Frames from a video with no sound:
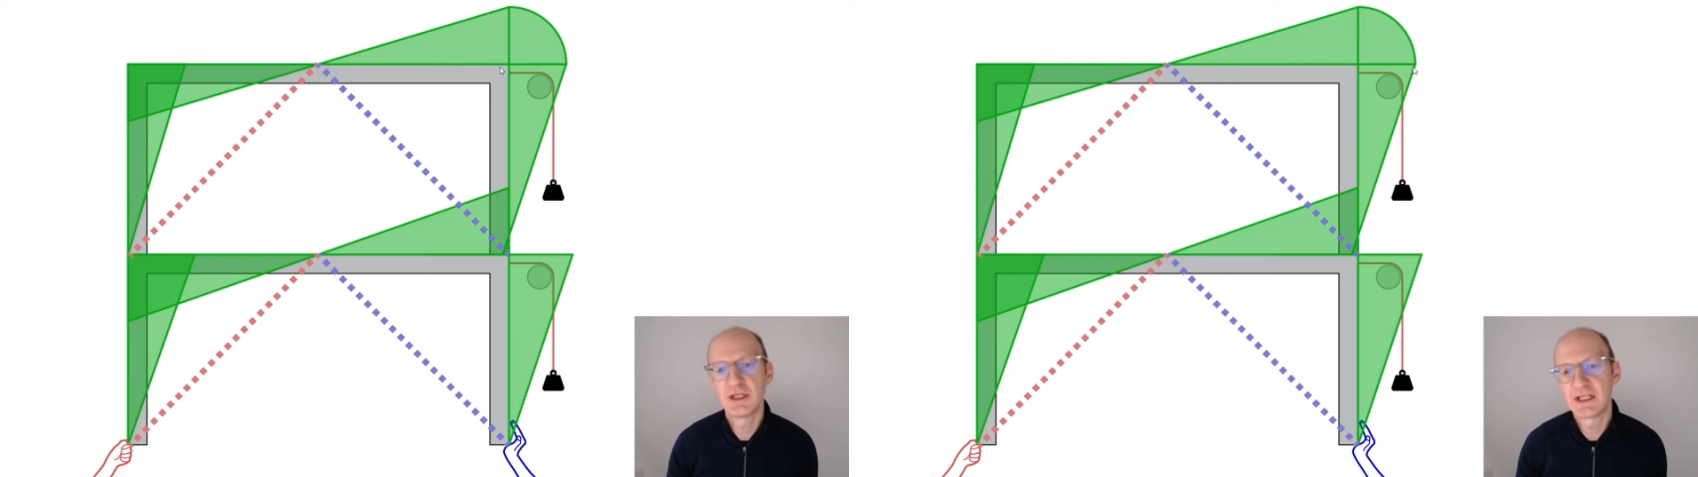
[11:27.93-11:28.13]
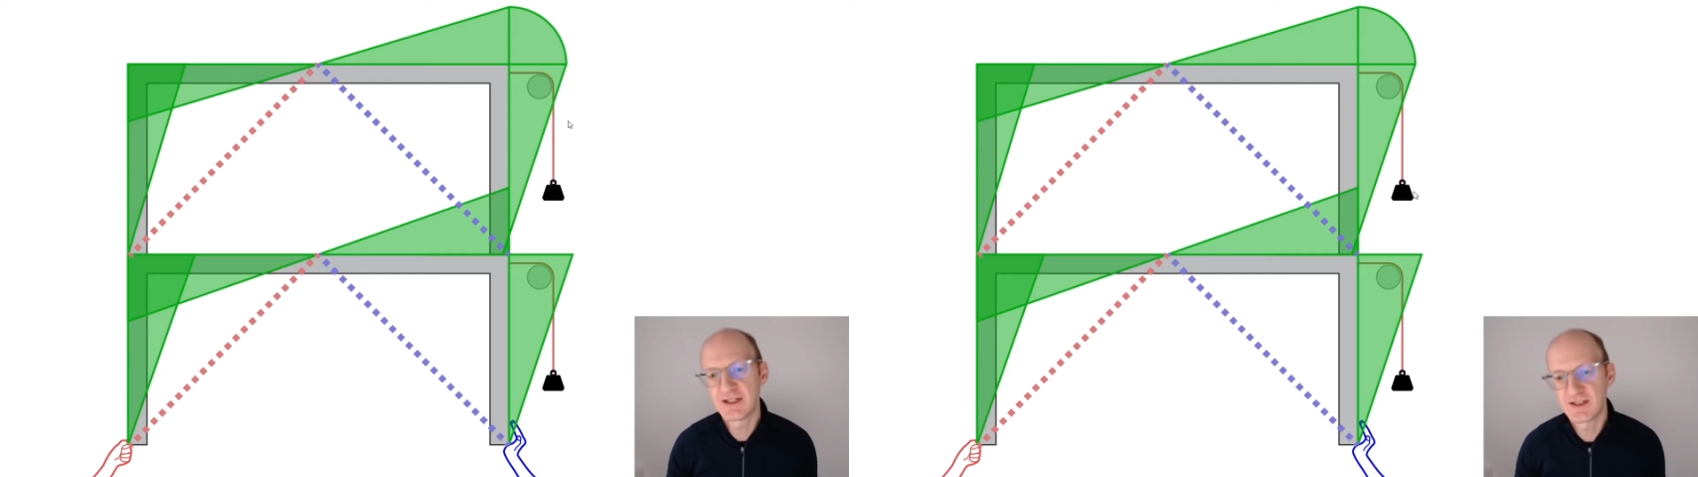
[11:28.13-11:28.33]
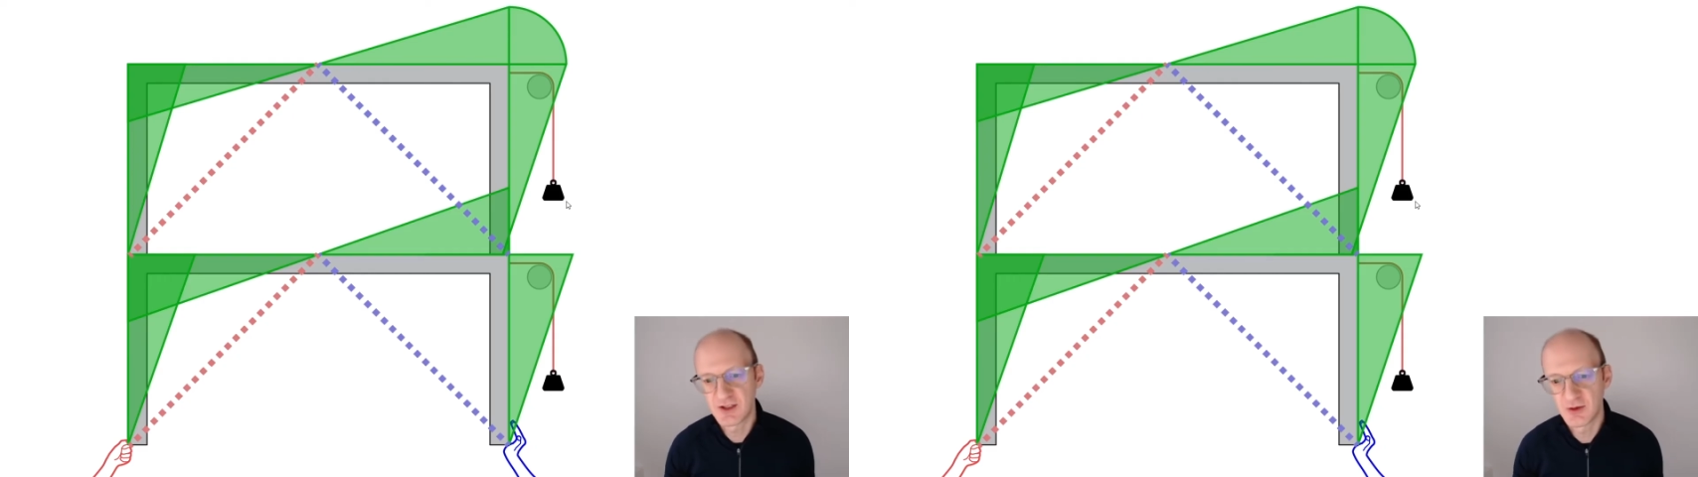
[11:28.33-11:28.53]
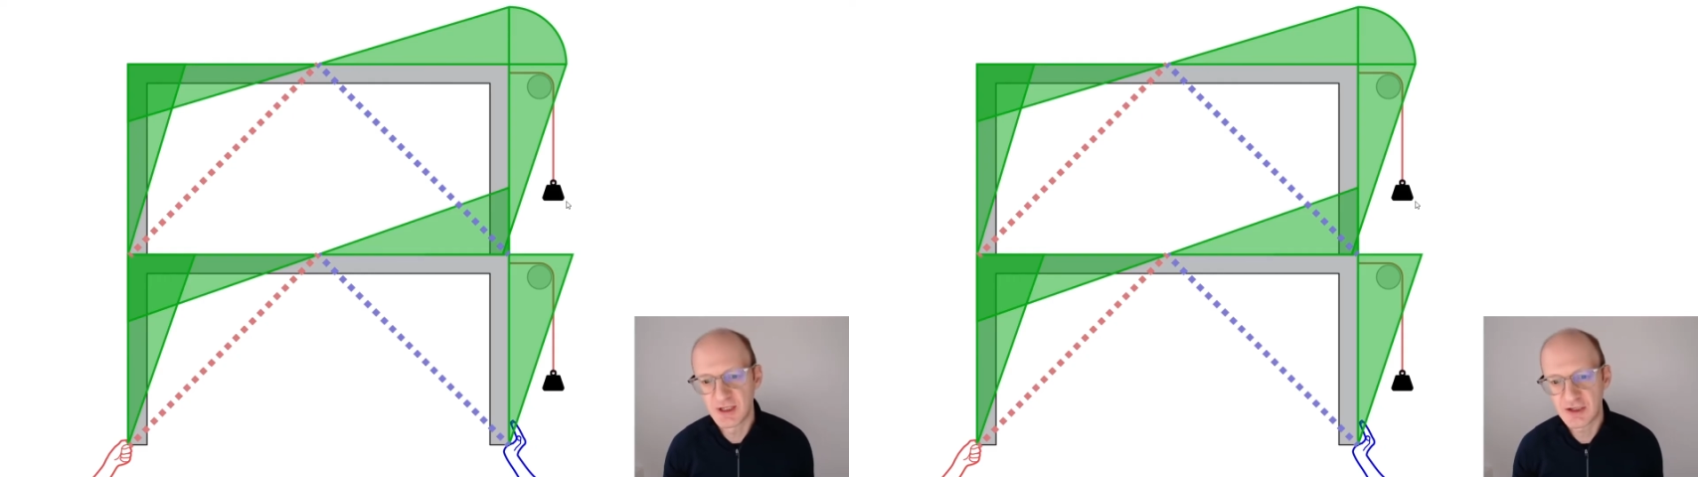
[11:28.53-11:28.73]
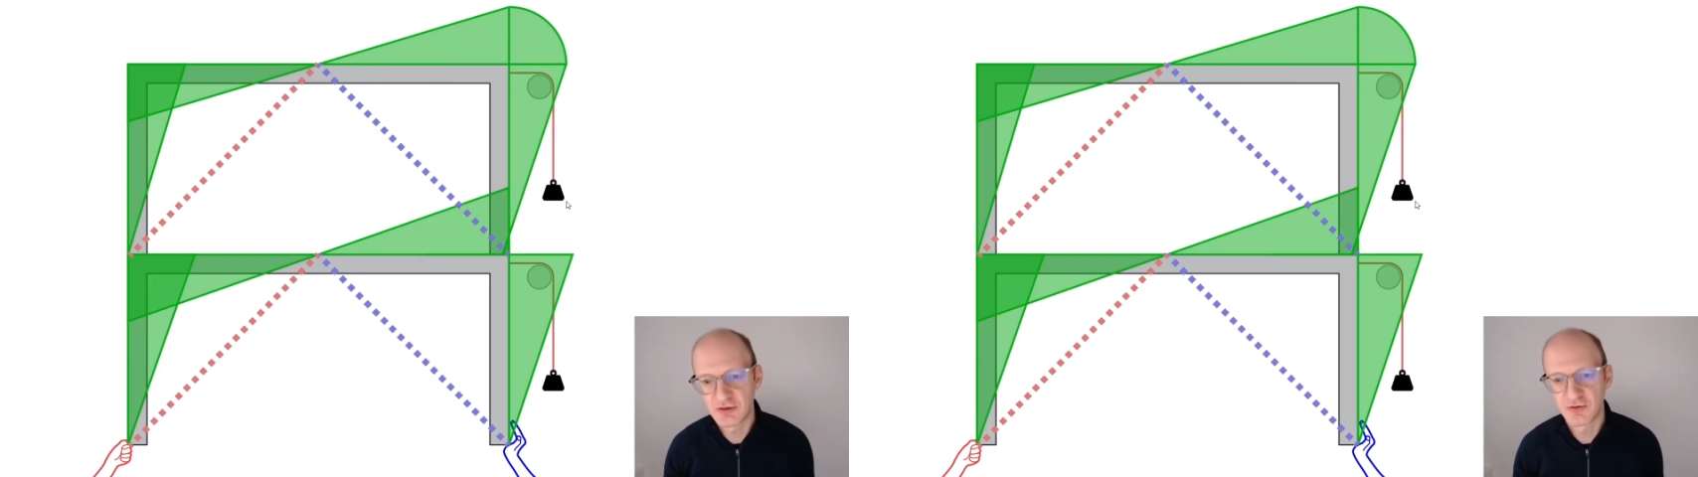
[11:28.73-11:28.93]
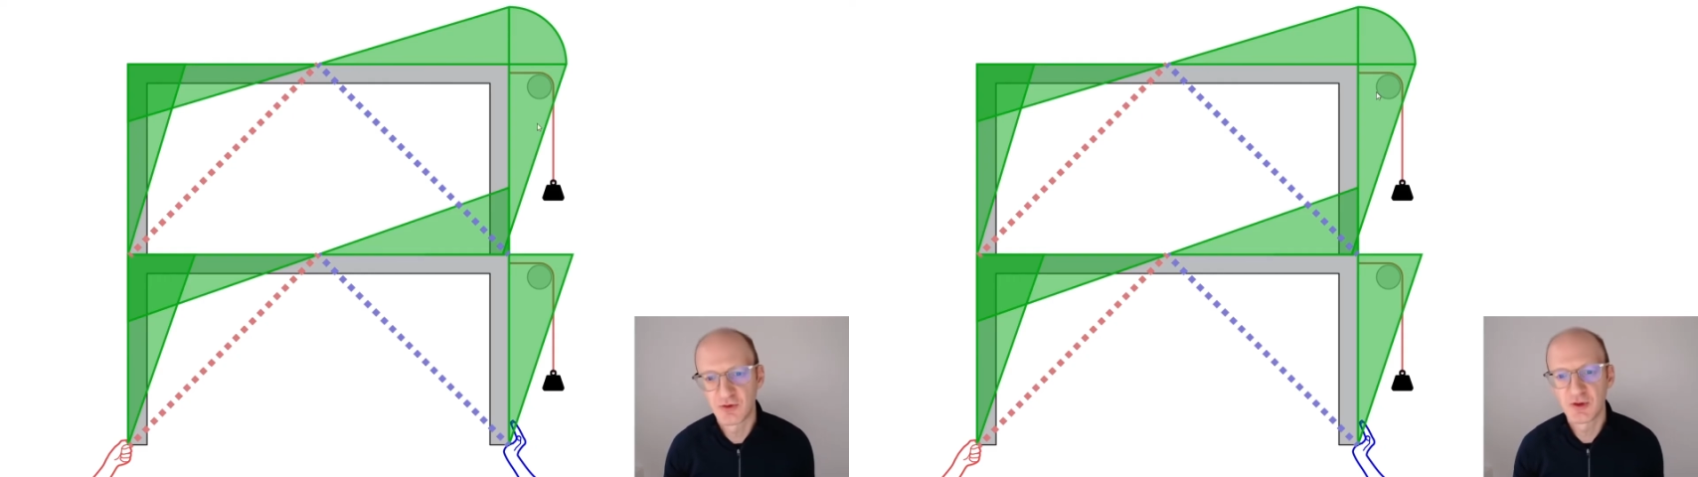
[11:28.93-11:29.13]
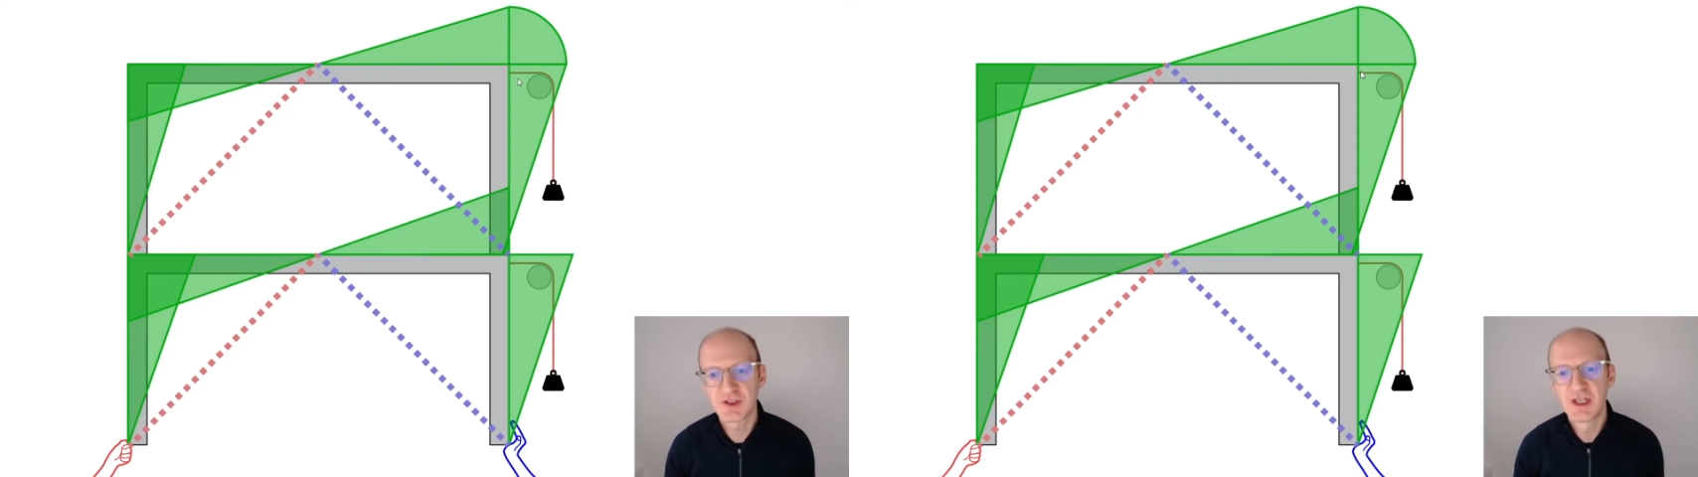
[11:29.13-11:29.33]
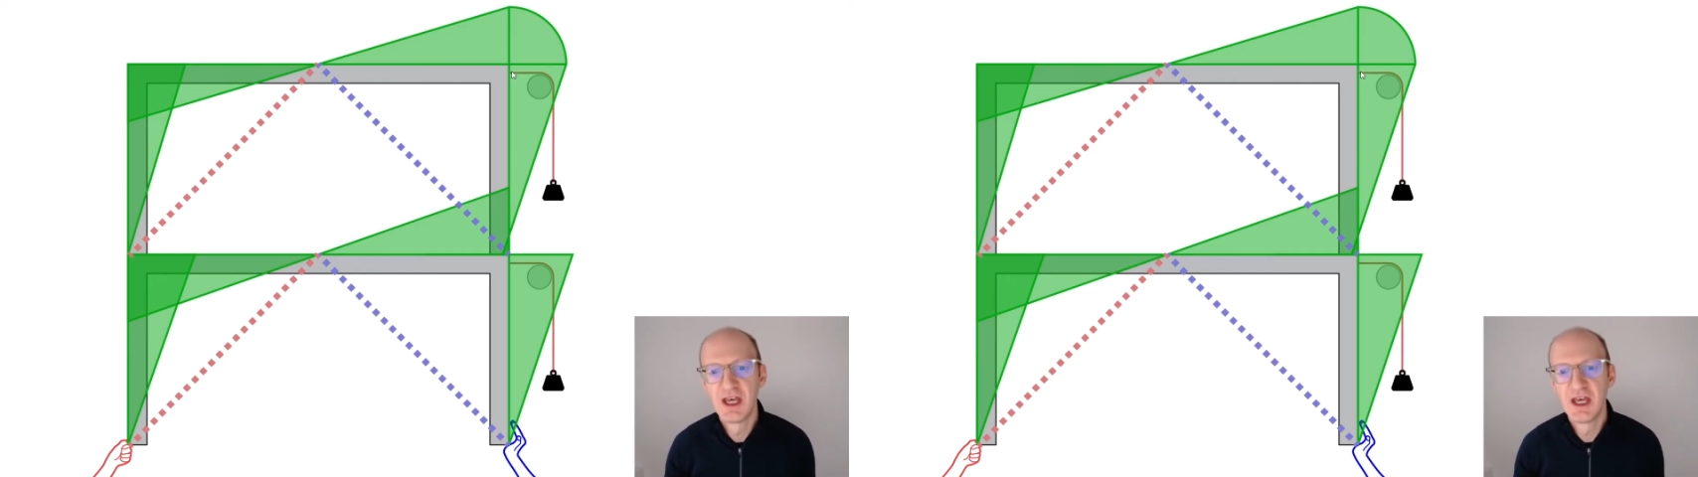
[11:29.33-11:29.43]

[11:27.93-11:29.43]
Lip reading: It has its own lateral force.